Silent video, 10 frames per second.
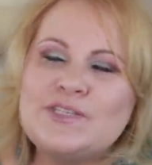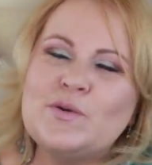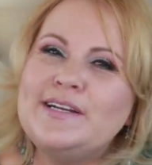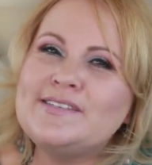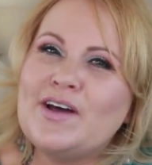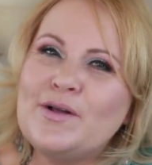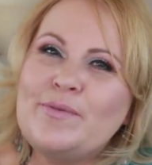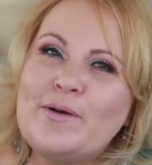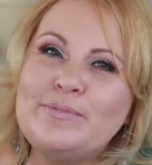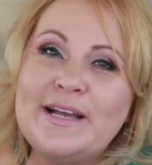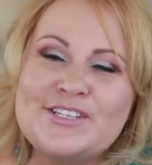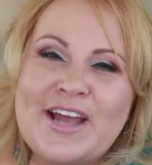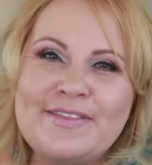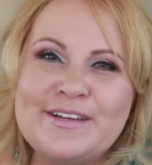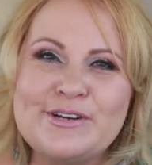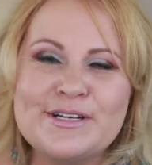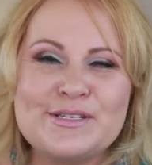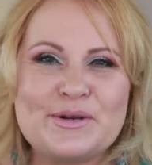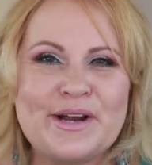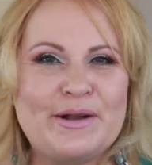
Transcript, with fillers: This one is all about blush at the drugstore.